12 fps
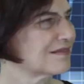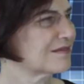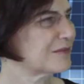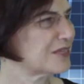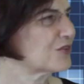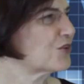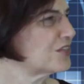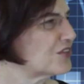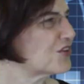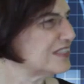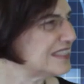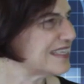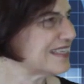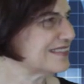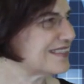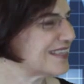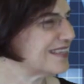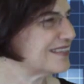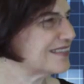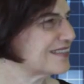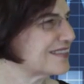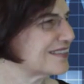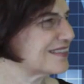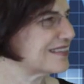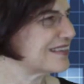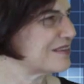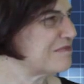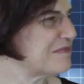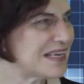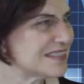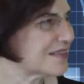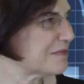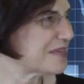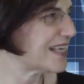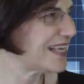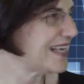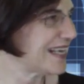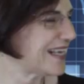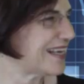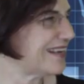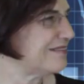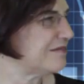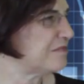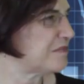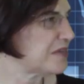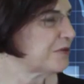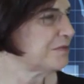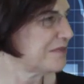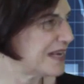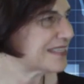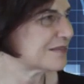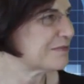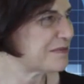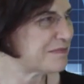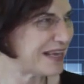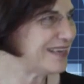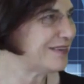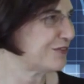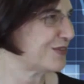But good content must be key, and people must be paid for